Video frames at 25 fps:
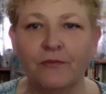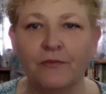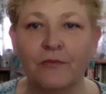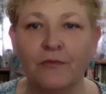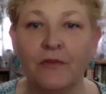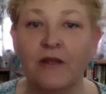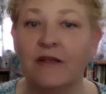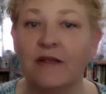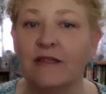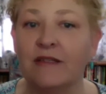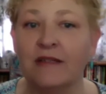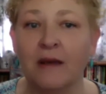
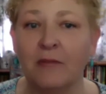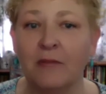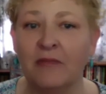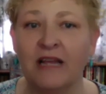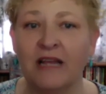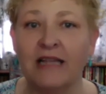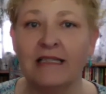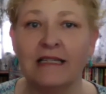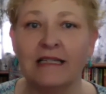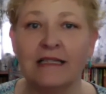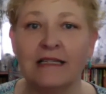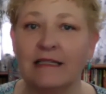Some
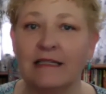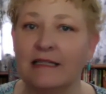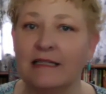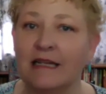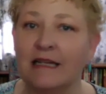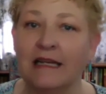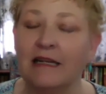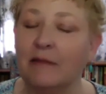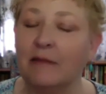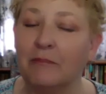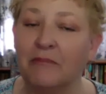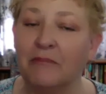lessons
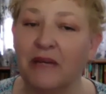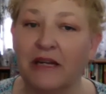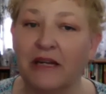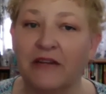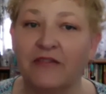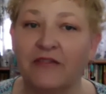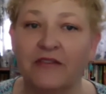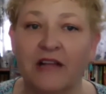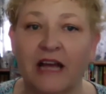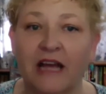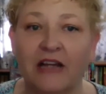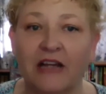need a bit
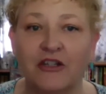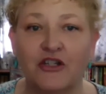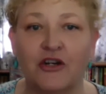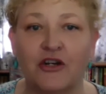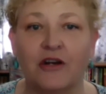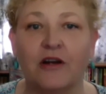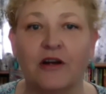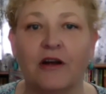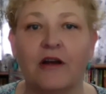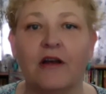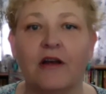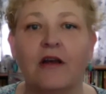of
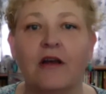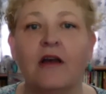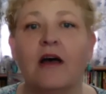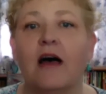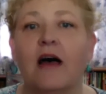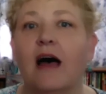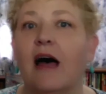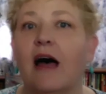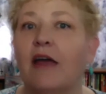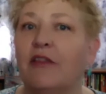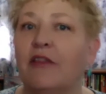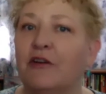lecture.
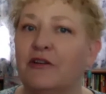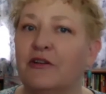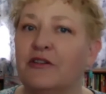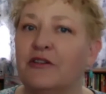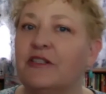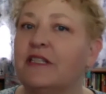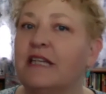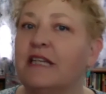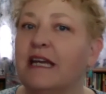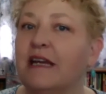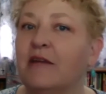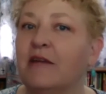Others
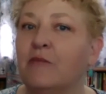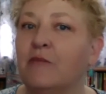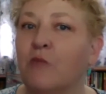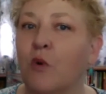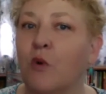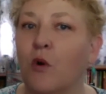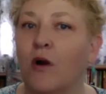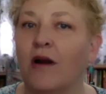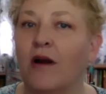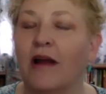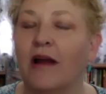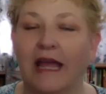need
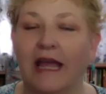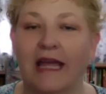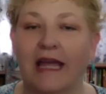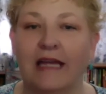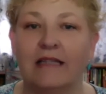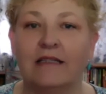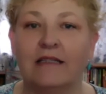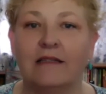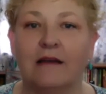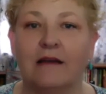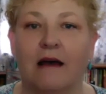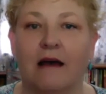more
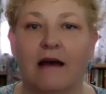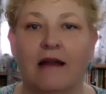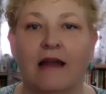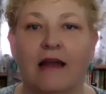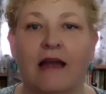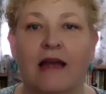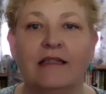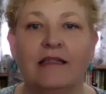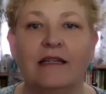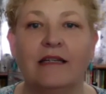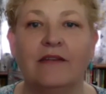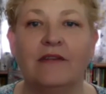hands-on
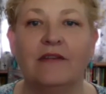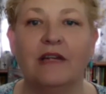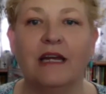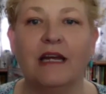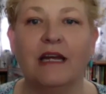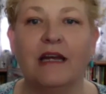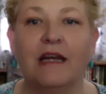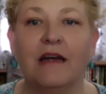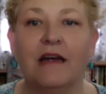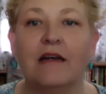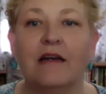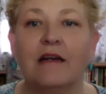activity.
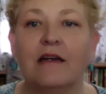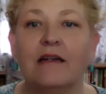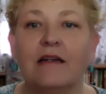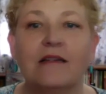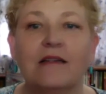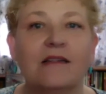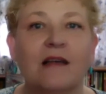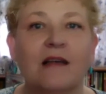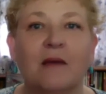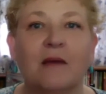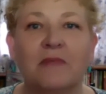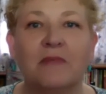
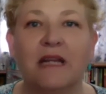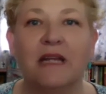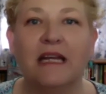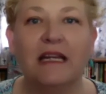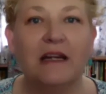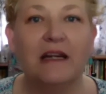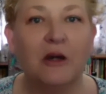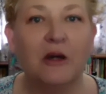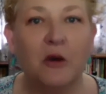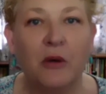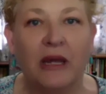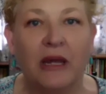Some need
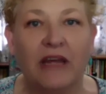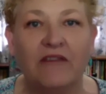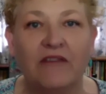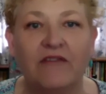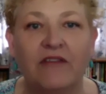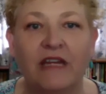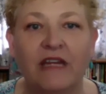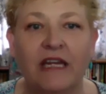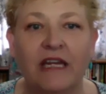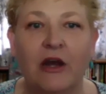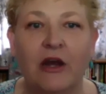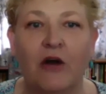a quick
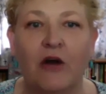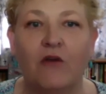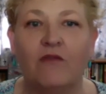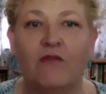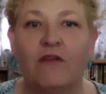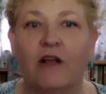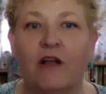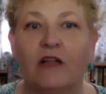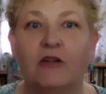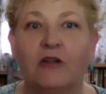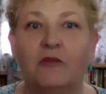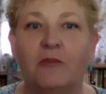video
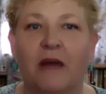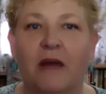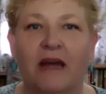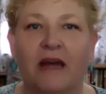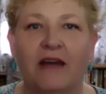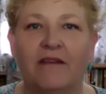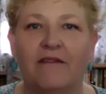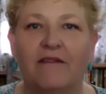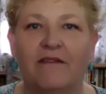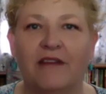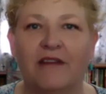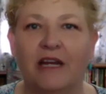followed by
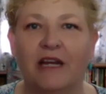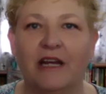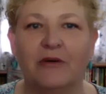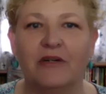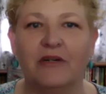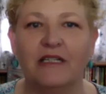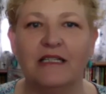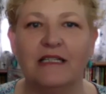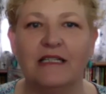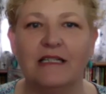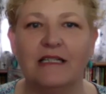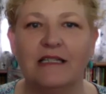a
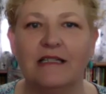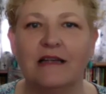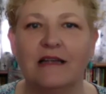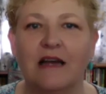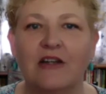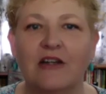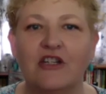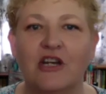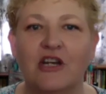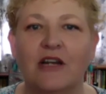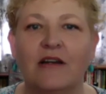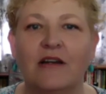vigorous
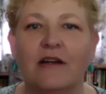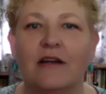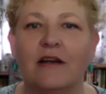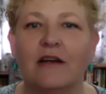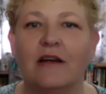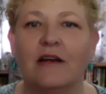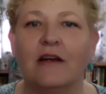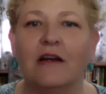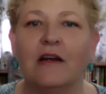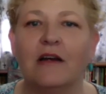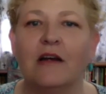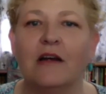discussion.
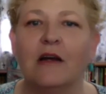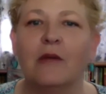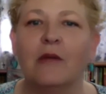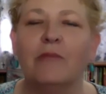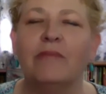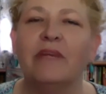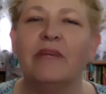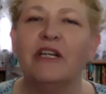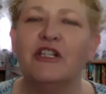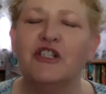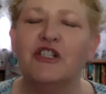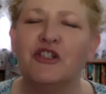
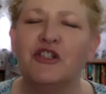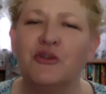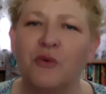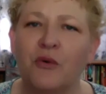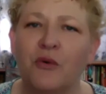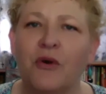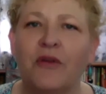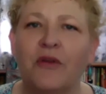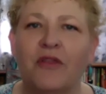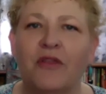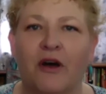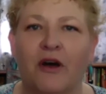Be
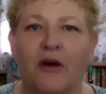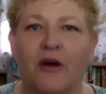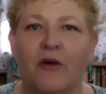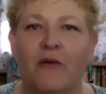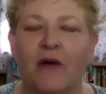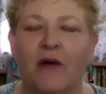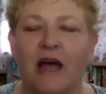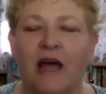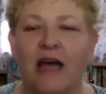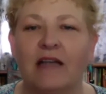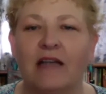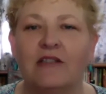sure, though,
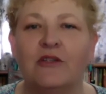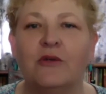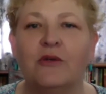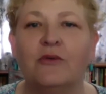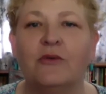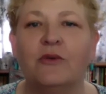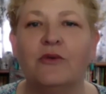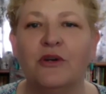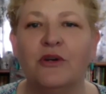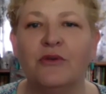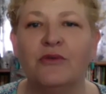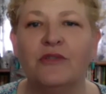as you
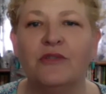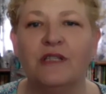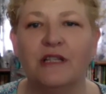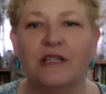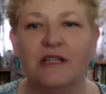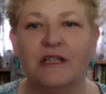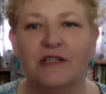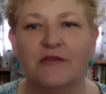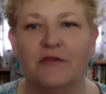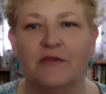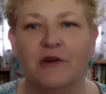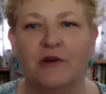use
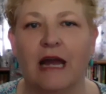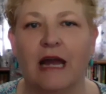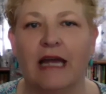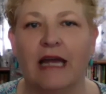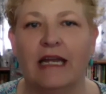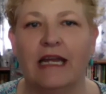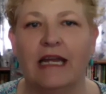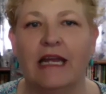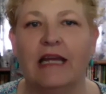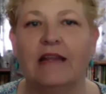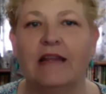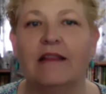this
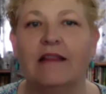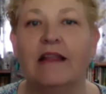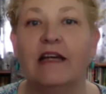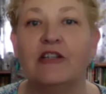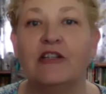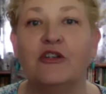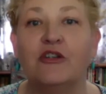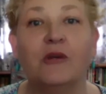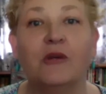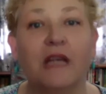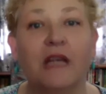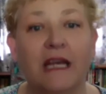variety,
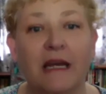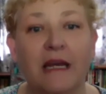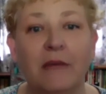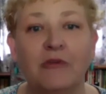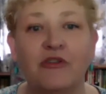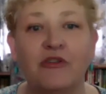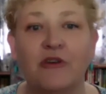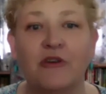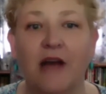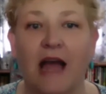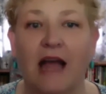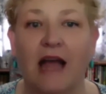that you keep
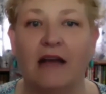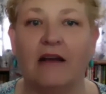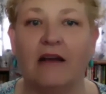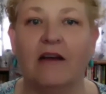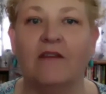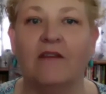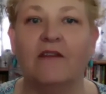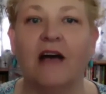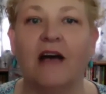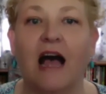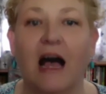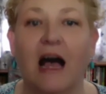track
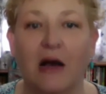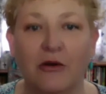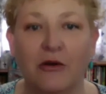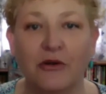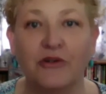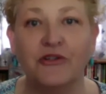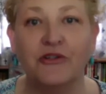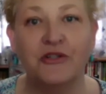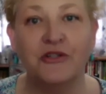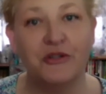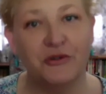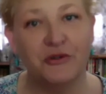of how
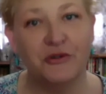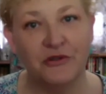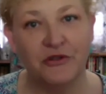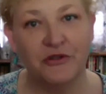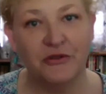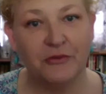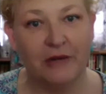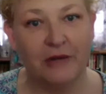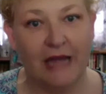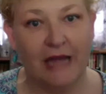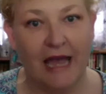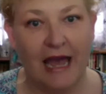your
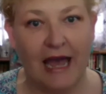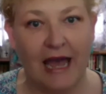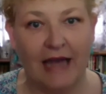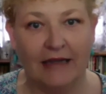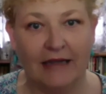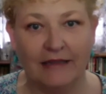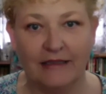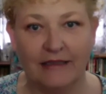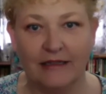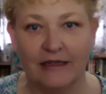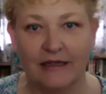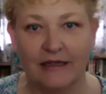students react.